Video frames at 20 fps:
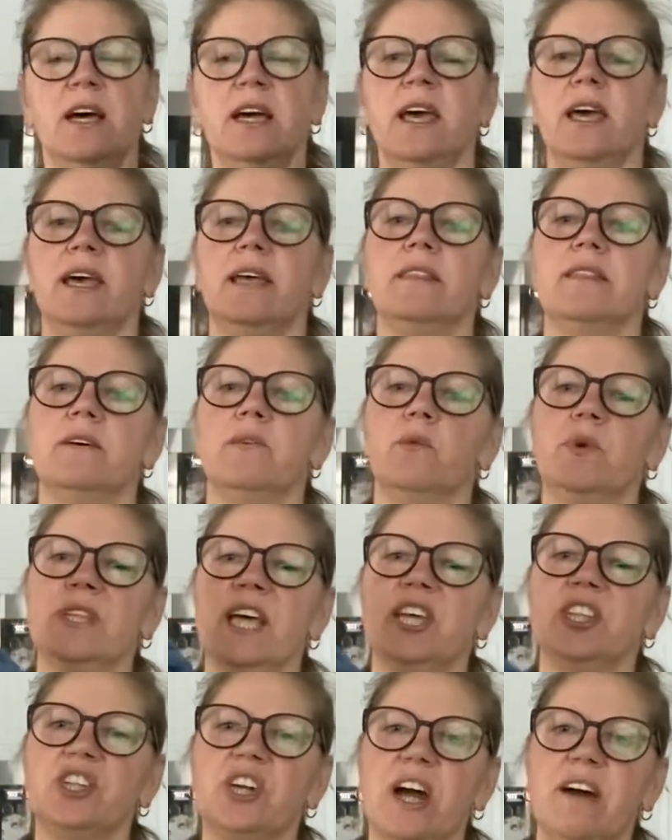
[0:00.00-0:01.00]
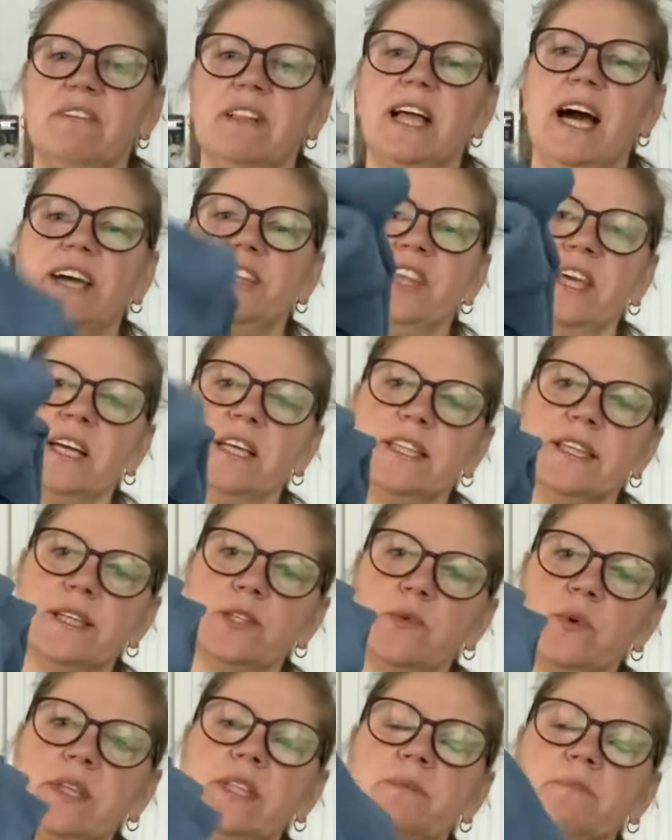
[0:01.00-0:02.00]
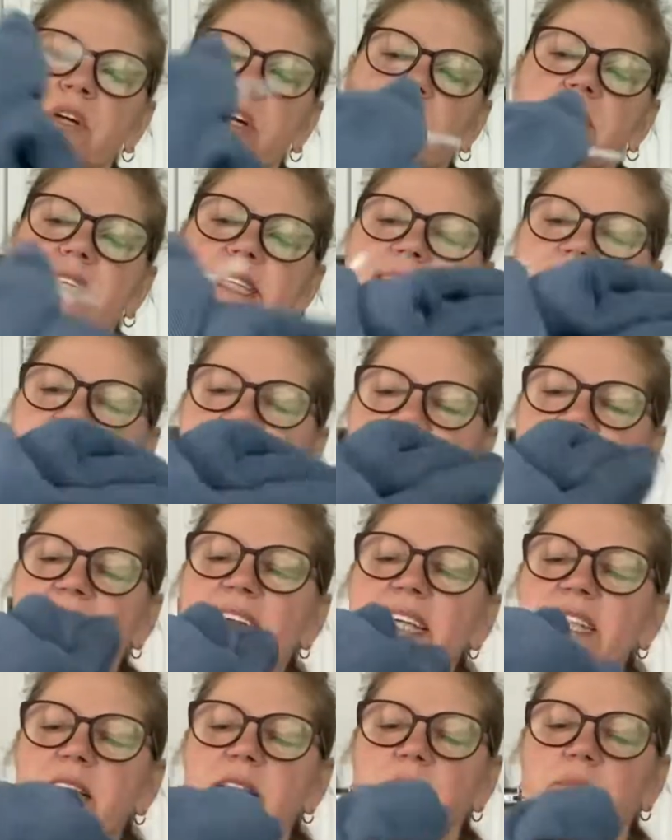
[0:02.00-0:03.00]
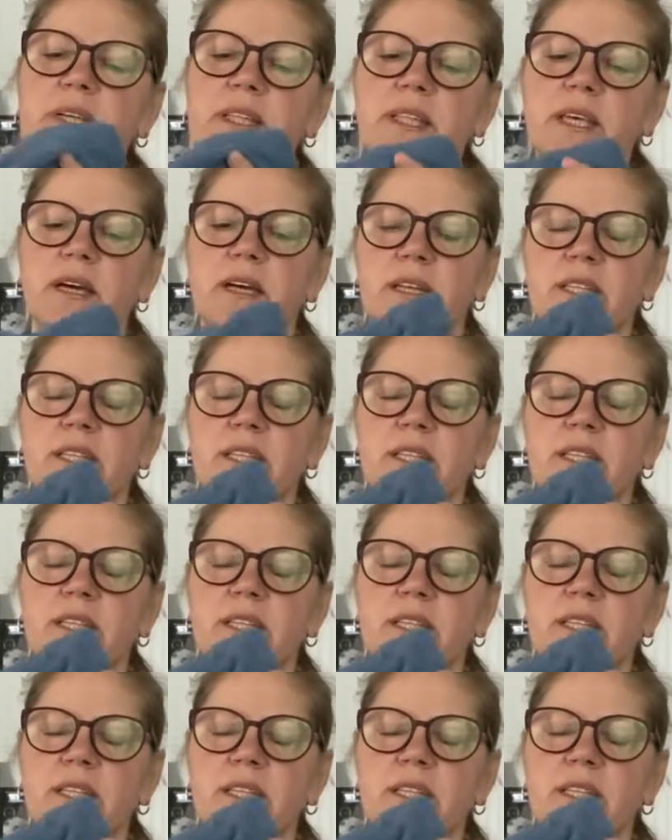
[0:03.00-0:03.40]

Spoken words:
And when I travel, I take this one because it's a little bit